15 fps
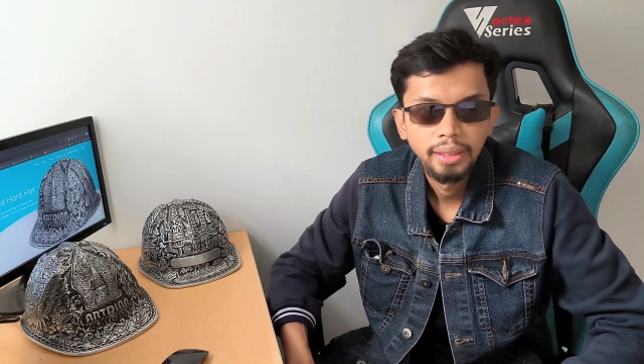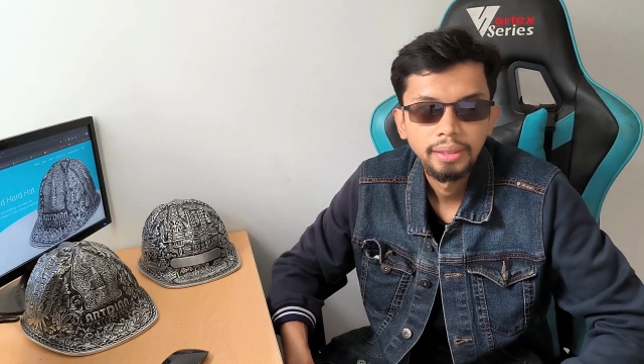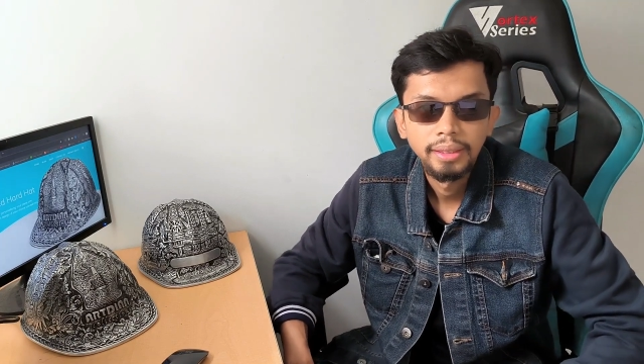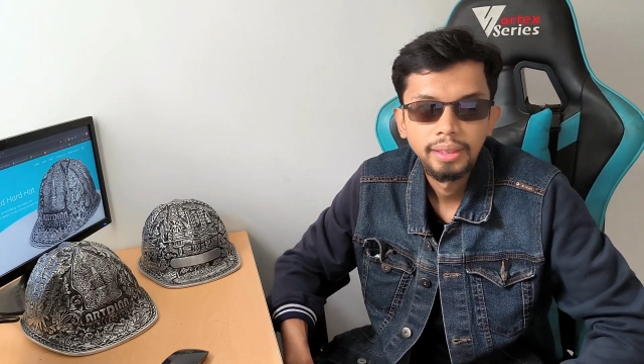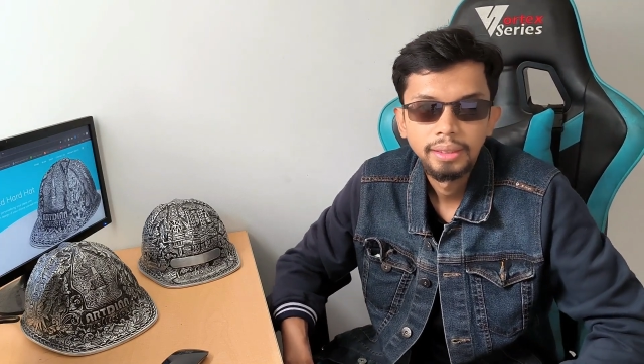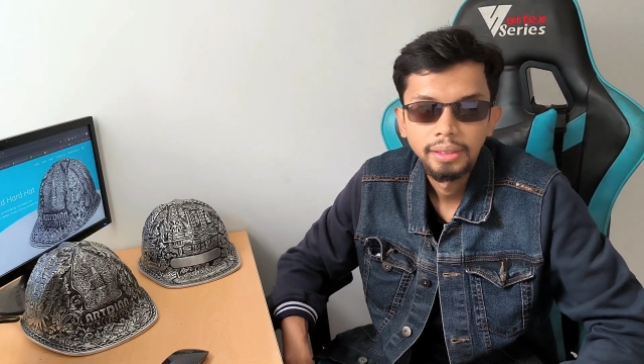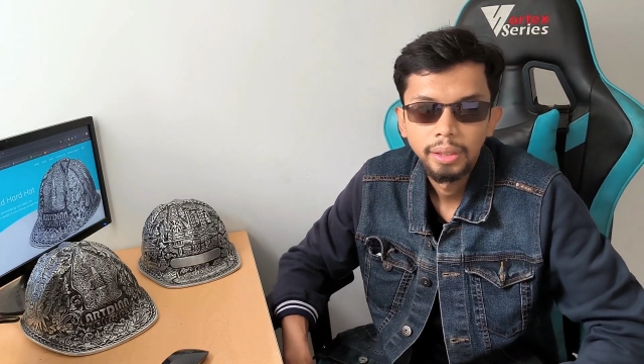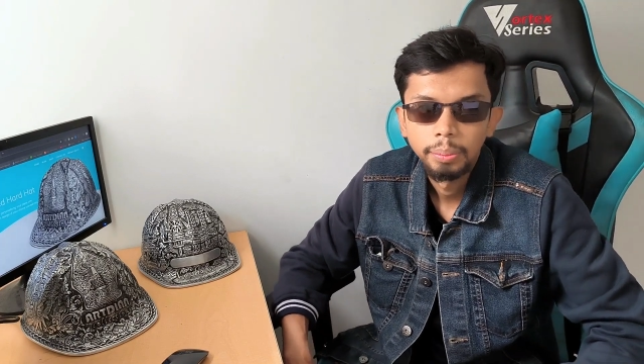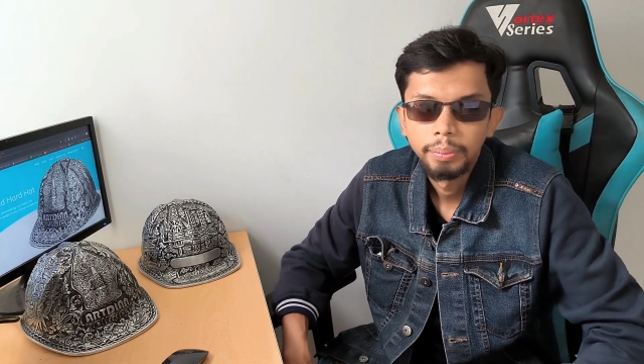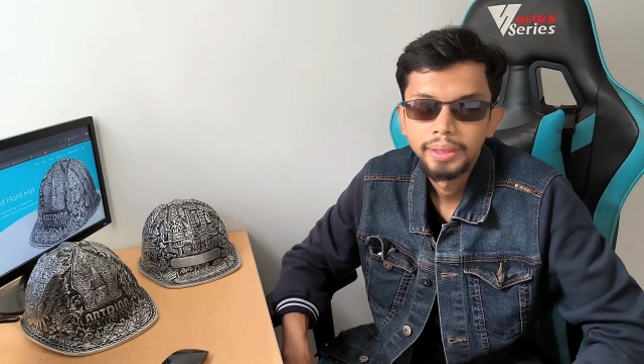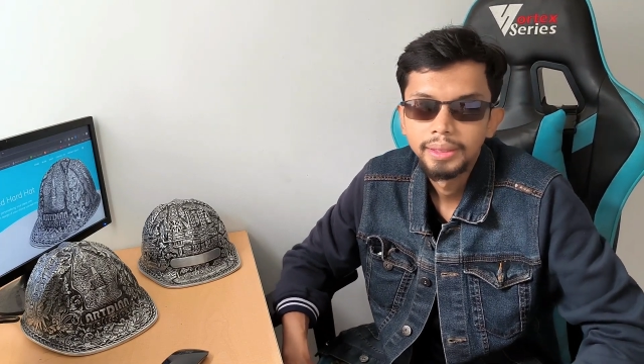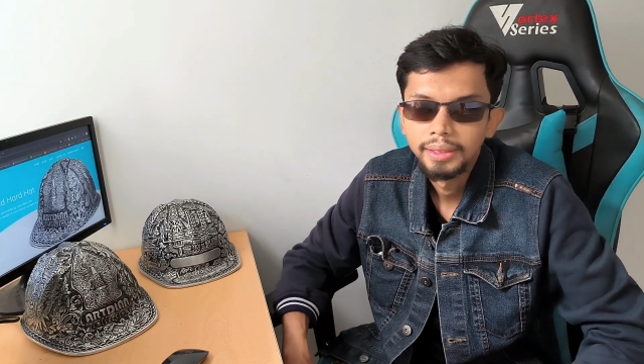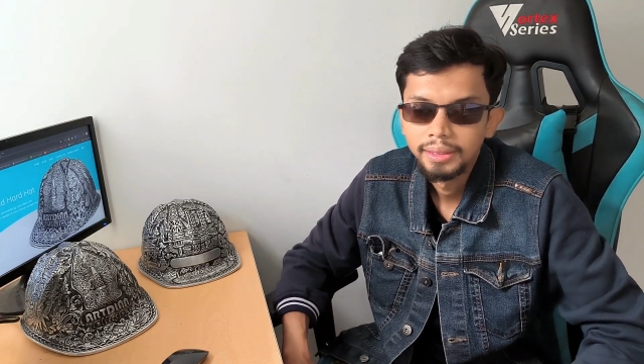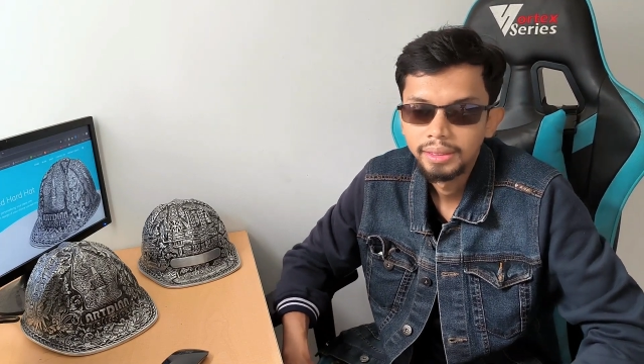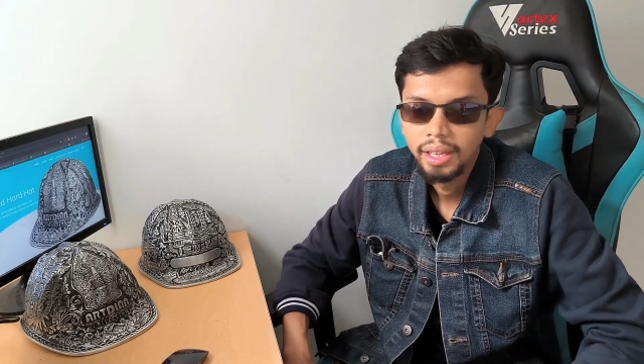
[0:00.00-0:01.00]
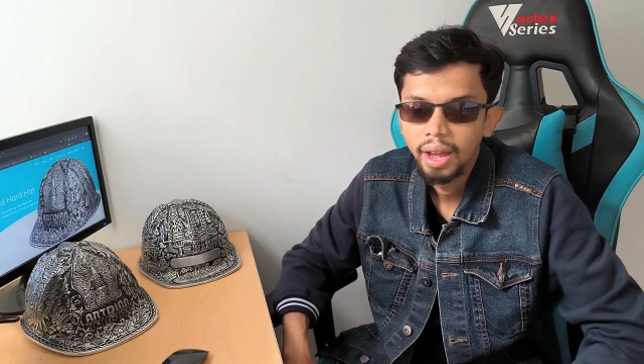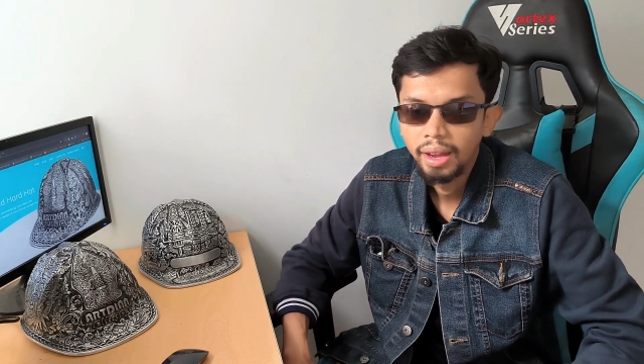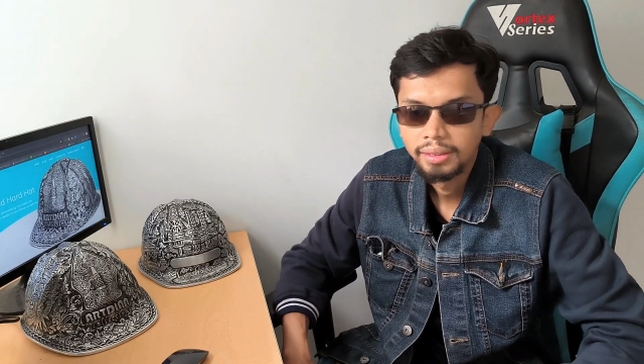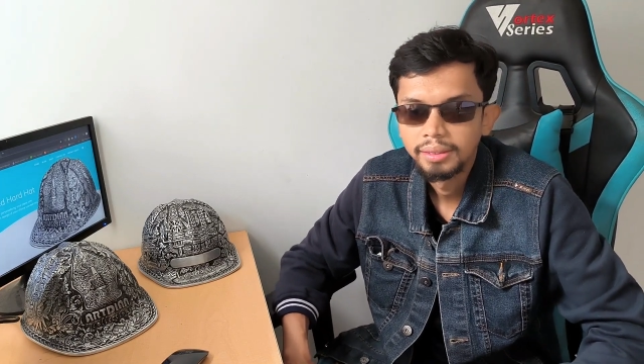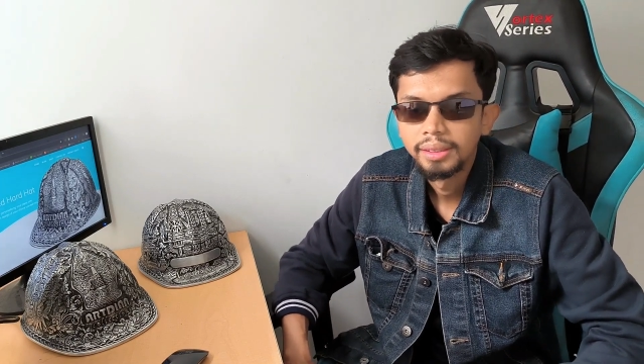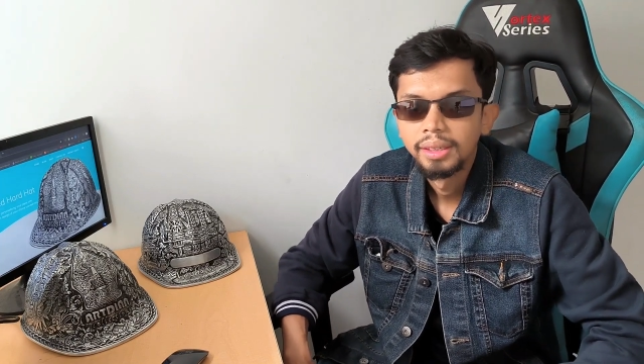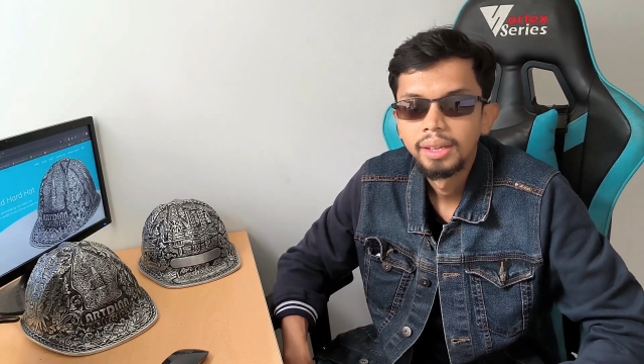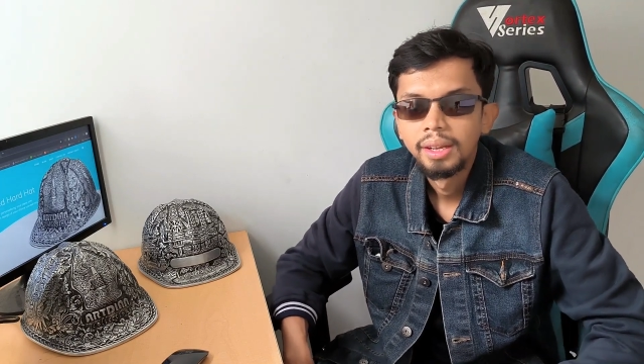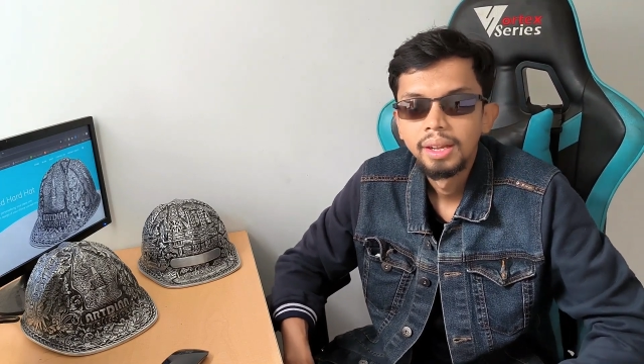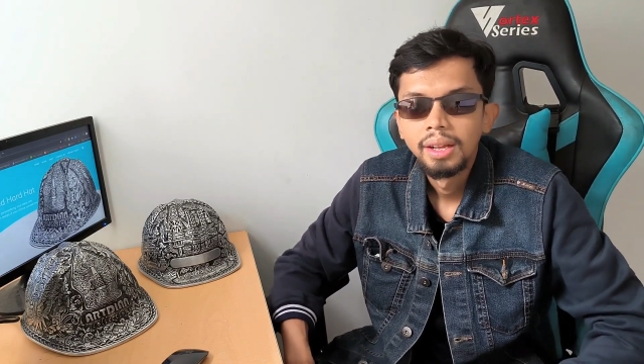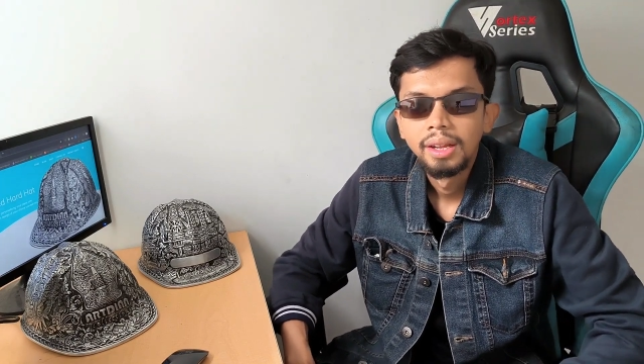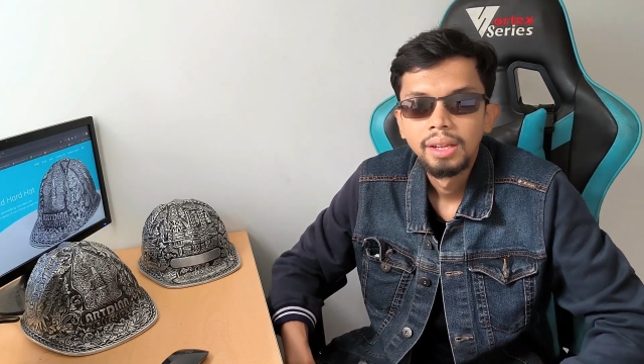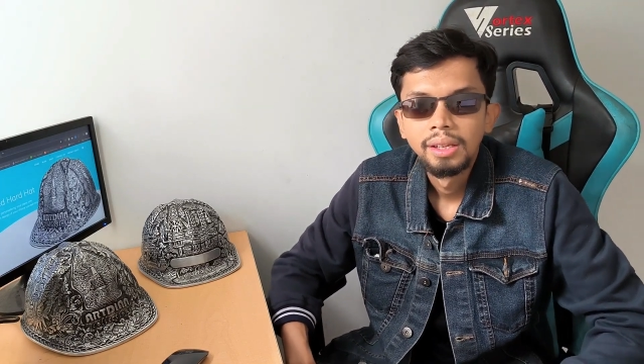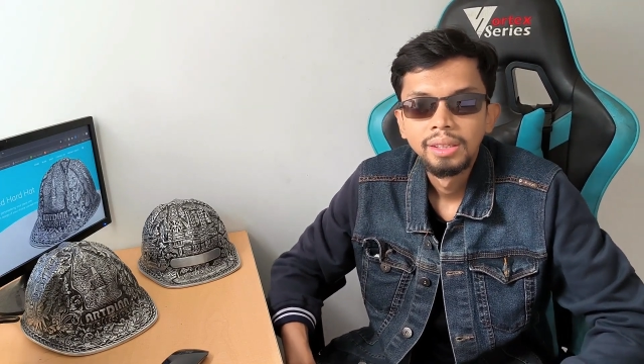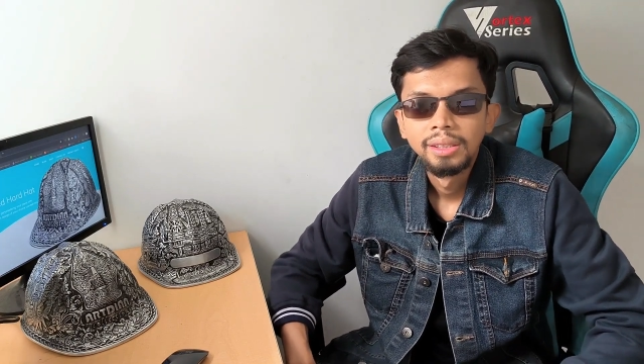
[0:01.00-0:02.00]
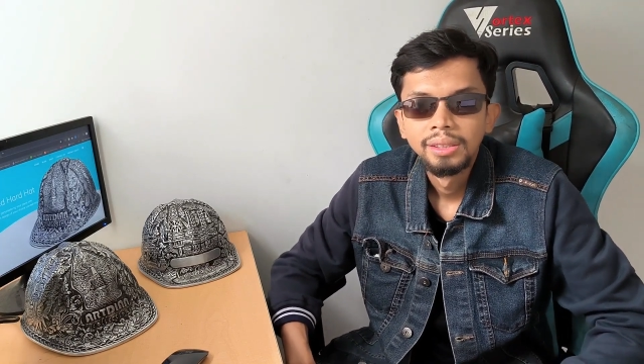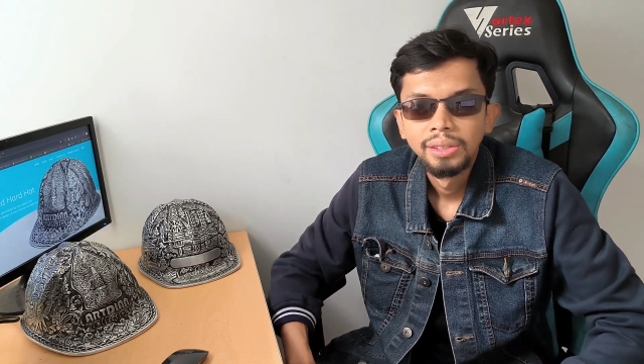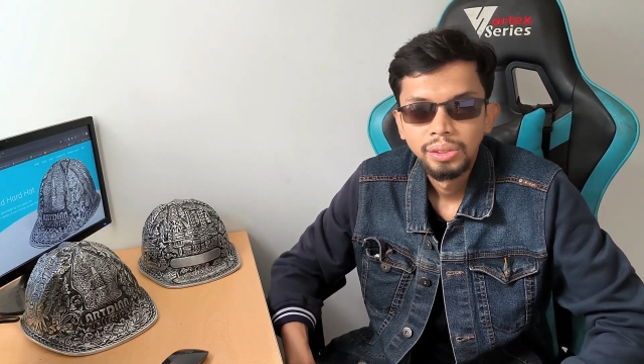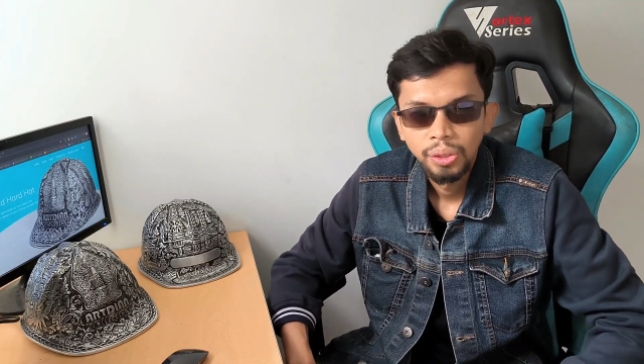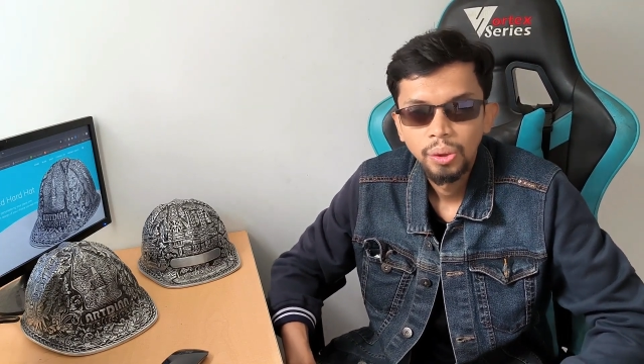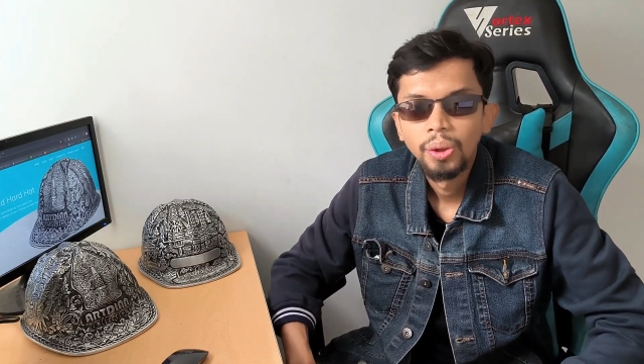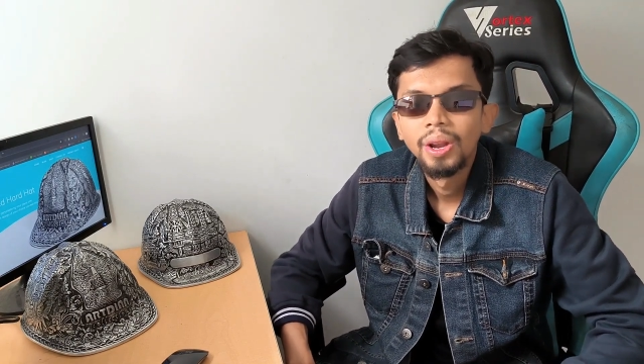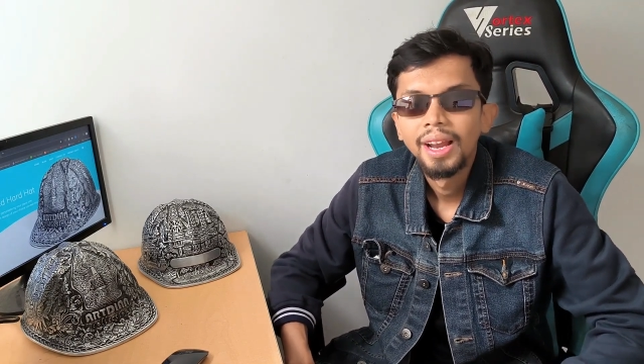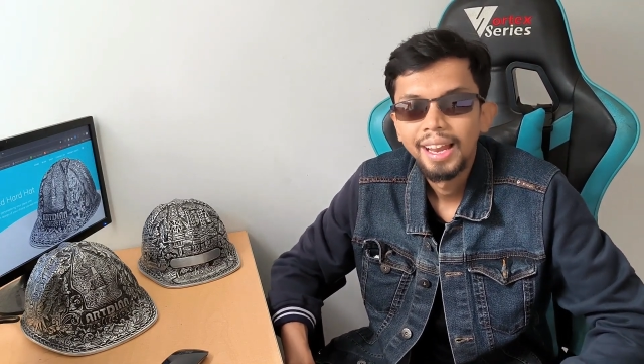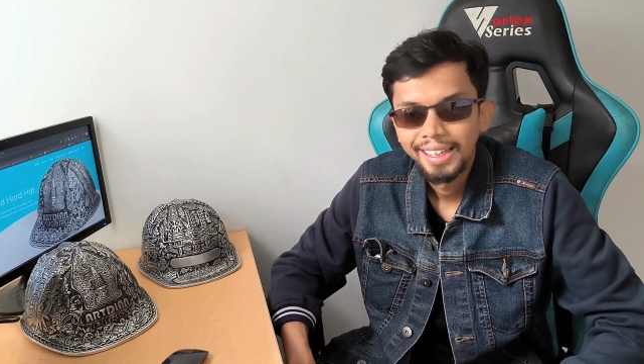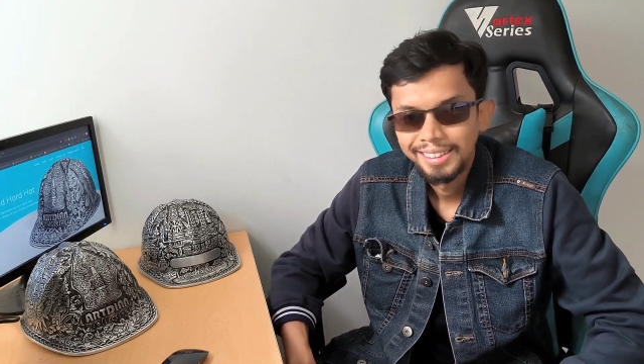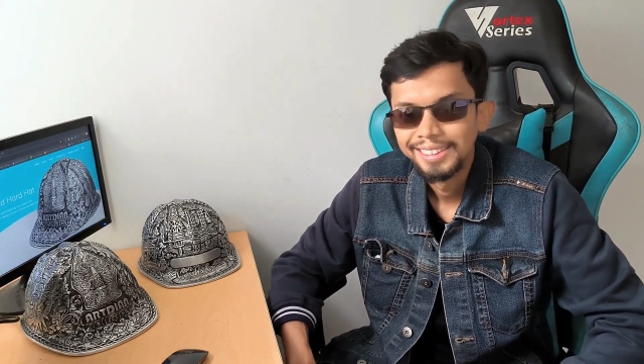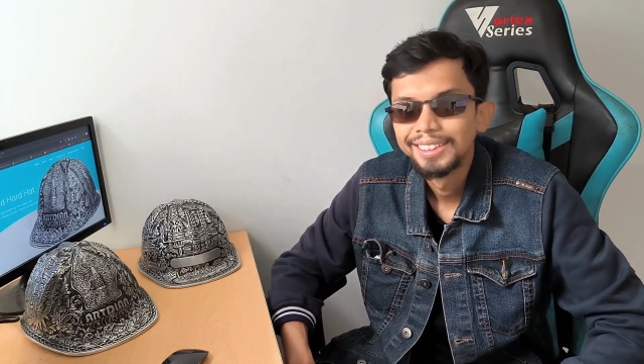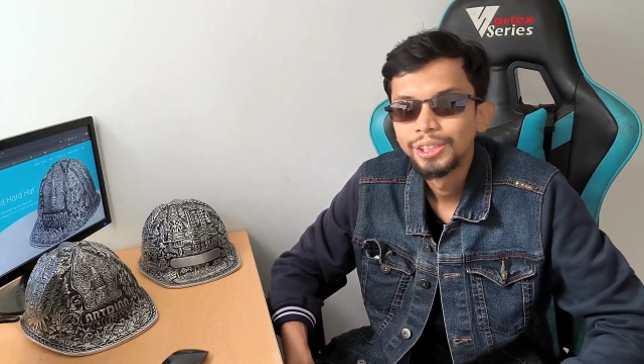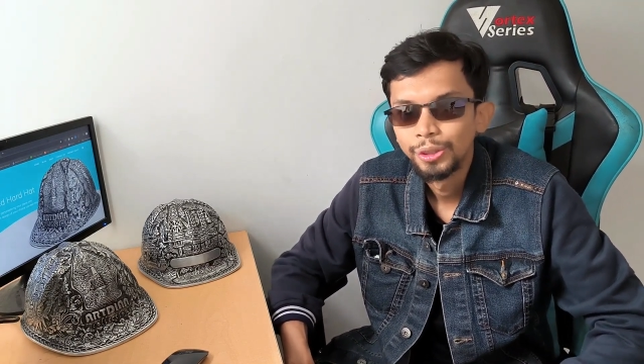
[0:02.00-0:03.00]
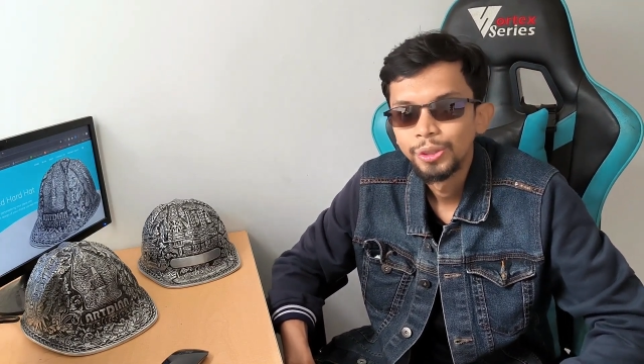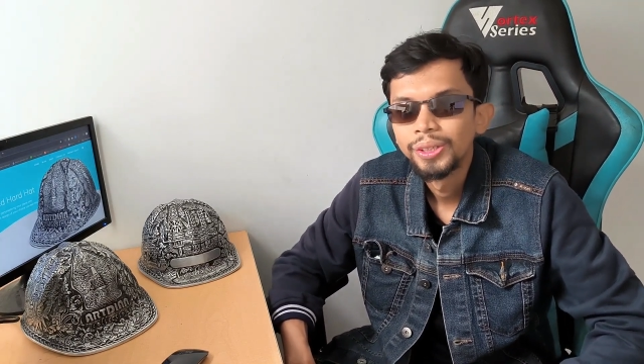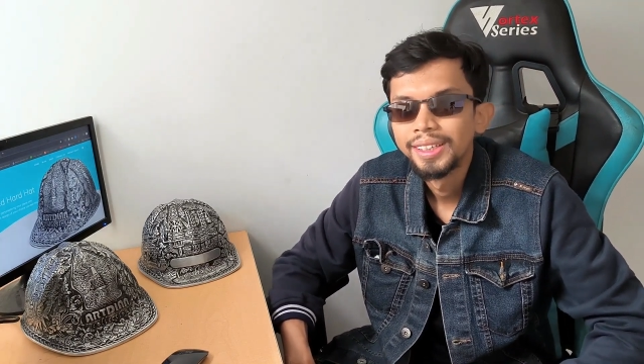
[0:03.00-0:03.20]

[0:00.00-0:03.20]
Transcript: essential maintenance task. So let's do